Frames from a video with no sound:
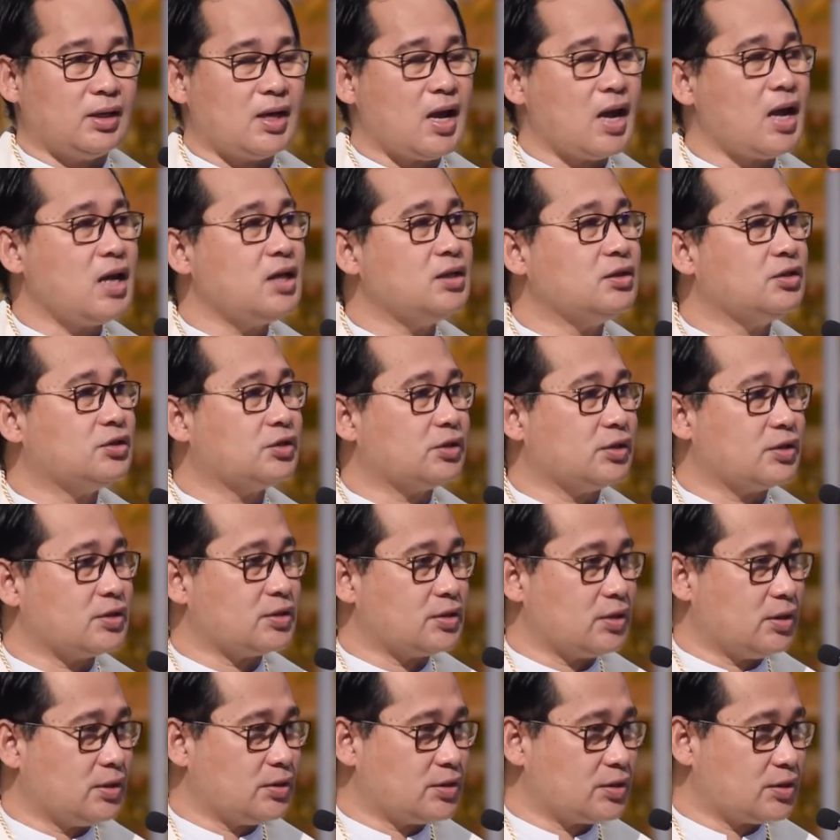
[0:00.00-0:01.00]
Angels
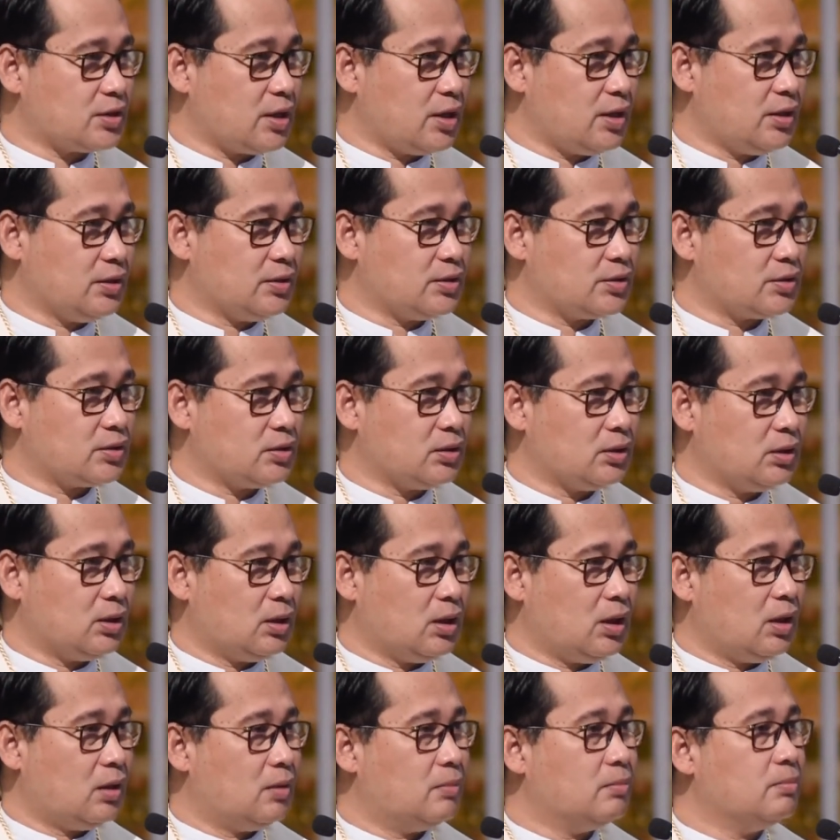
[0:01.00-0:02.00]
and saints,
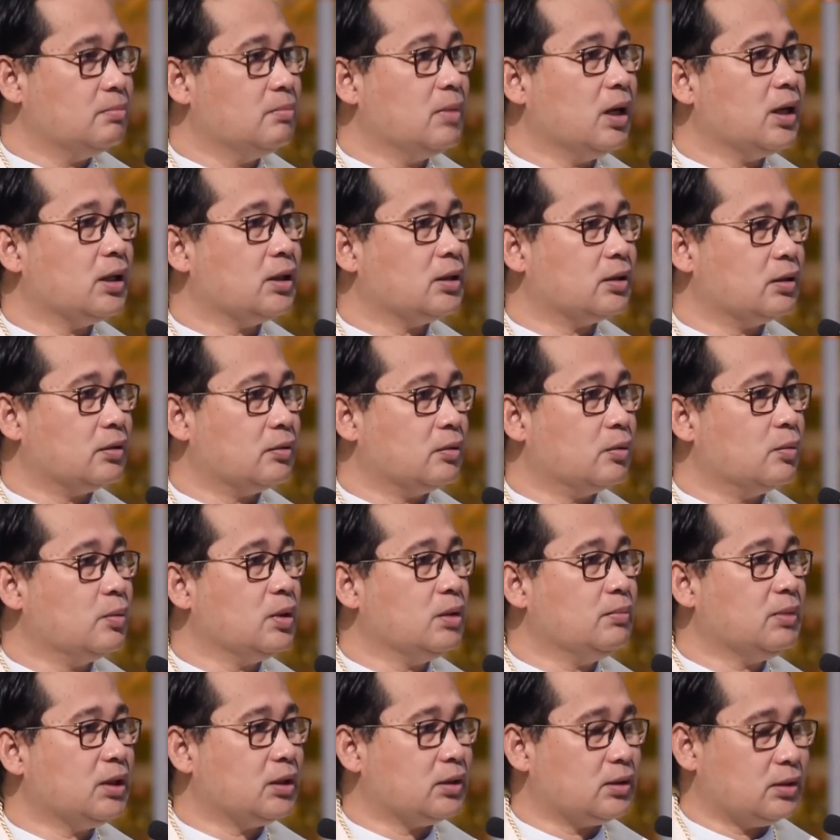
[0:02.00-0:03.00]
men,
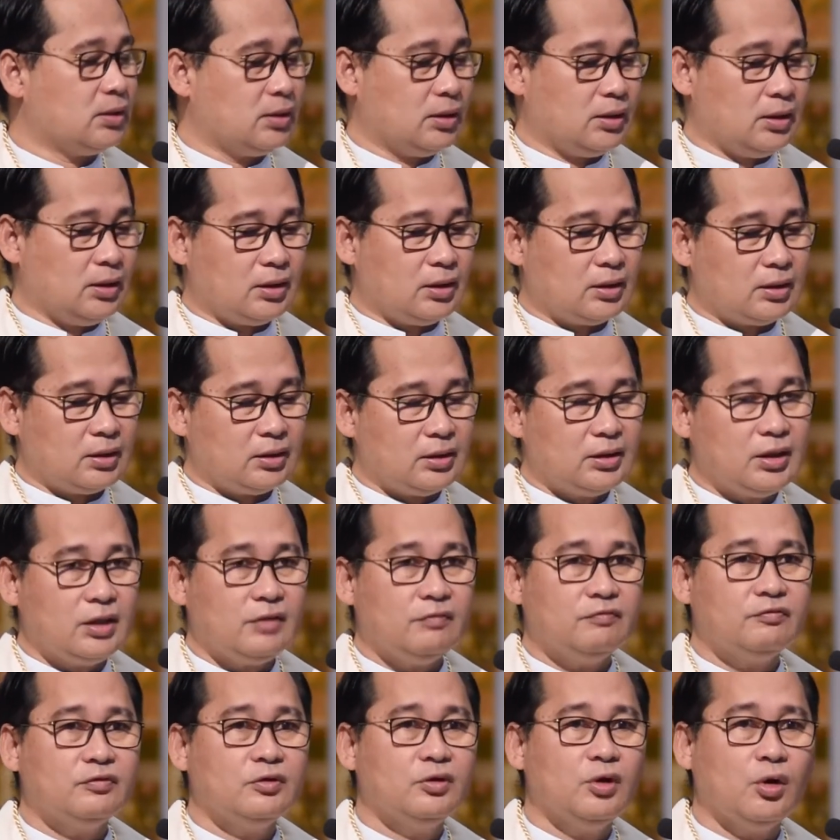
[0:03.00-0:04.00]
women,
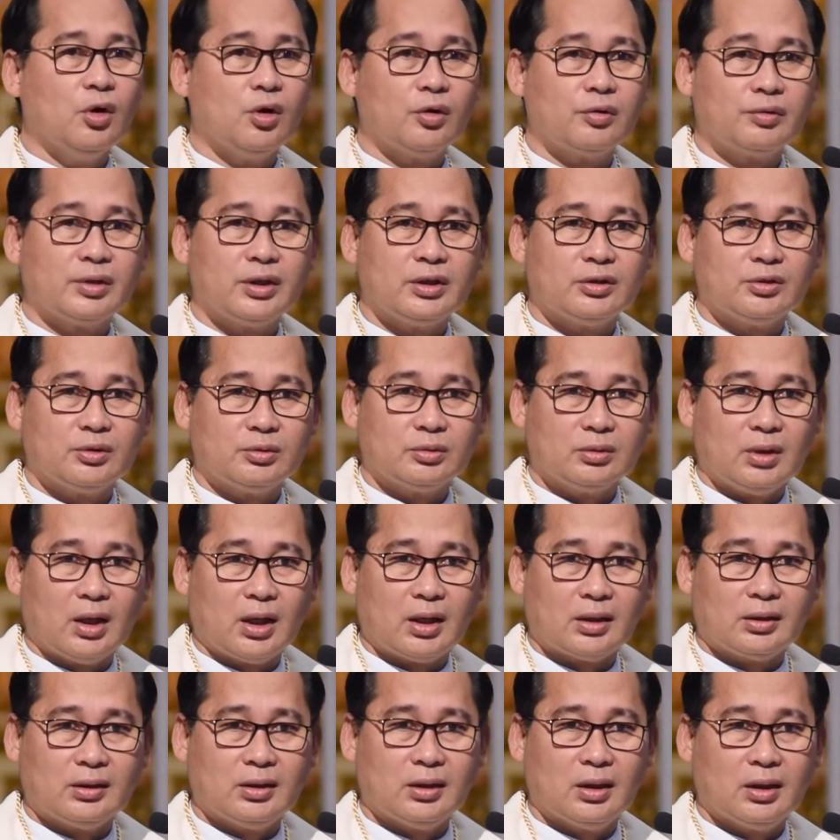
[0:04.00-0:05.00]
give glory to
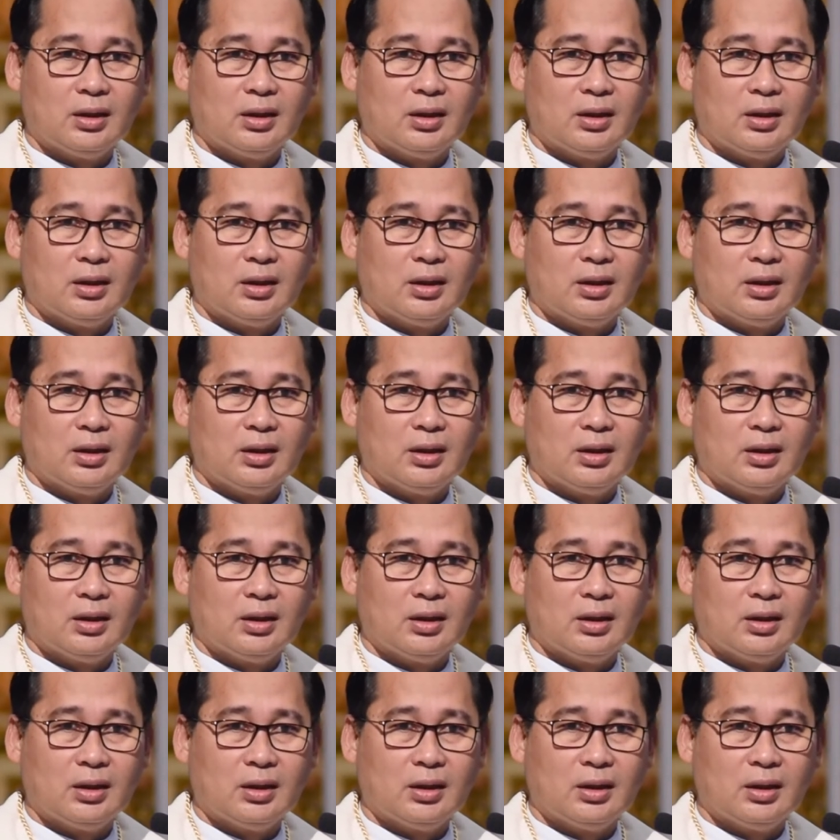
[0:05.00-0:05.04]
God.